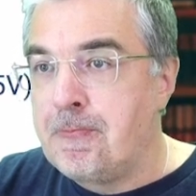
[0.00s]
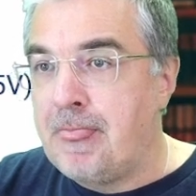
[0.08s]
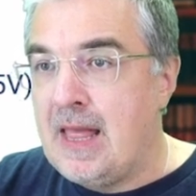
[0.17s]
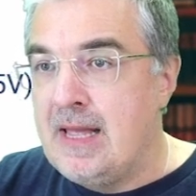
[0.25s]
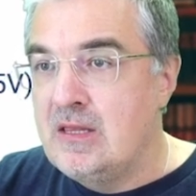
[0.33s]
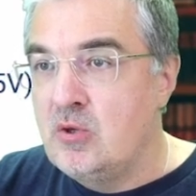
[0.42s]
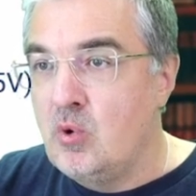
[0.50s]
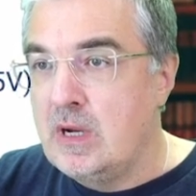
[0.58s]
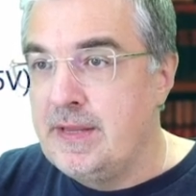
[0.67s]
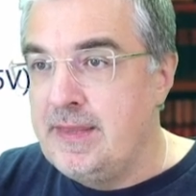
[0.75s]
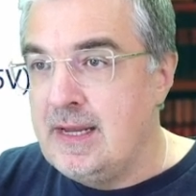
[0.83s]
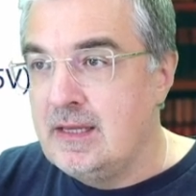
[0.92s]
and to
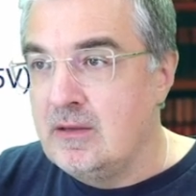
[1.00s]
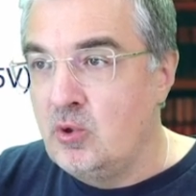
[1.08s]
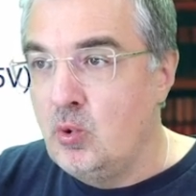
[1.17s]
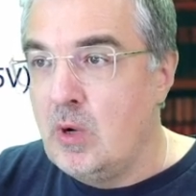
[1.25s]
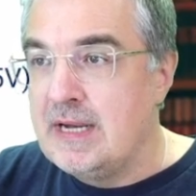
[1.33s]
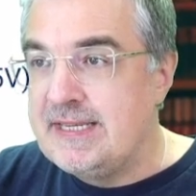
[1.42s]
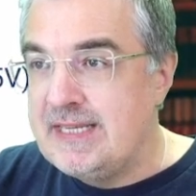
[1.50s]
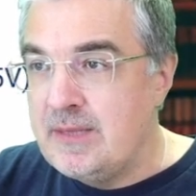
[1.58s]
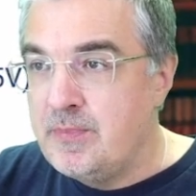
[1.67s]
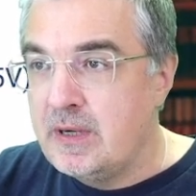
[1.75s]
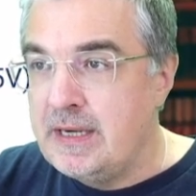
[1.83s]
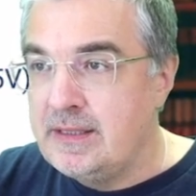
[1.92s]
connect it to a
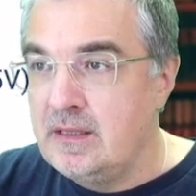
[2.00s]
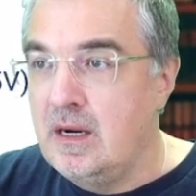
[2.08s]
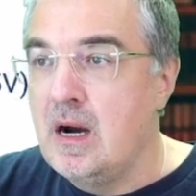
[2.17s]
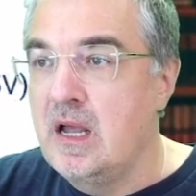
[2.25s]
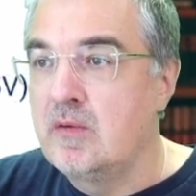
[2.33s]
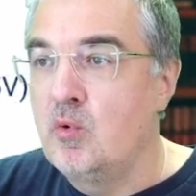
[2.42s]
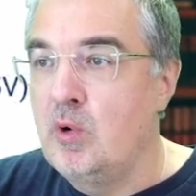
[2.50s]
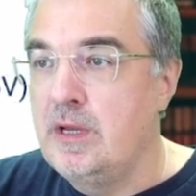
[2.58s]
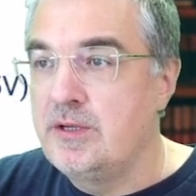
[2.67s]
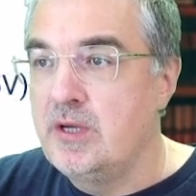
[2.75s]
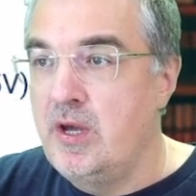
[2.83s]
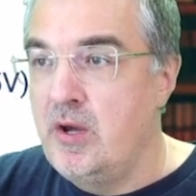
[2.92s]
separated
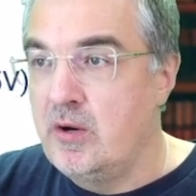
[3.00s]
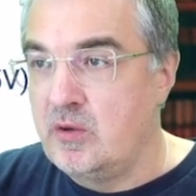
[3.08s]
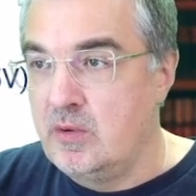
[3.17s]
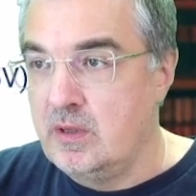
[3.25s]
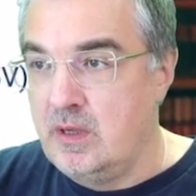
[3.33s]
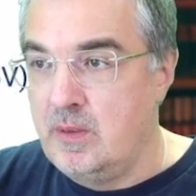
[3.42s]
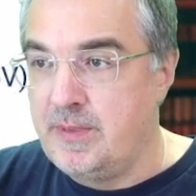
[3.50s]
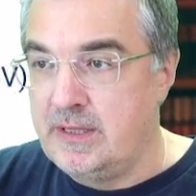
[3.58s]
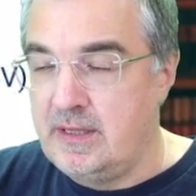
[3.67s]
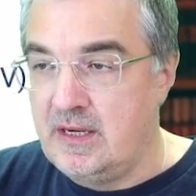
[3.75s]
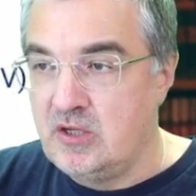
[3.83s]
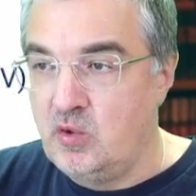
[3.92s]
high-quality earth
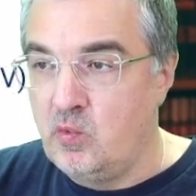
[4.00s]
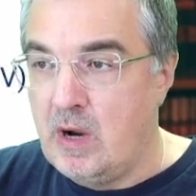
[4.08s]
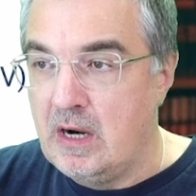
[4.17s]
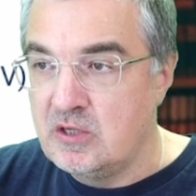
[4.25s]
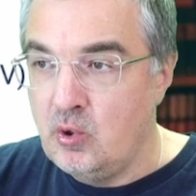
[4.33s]
protection wire.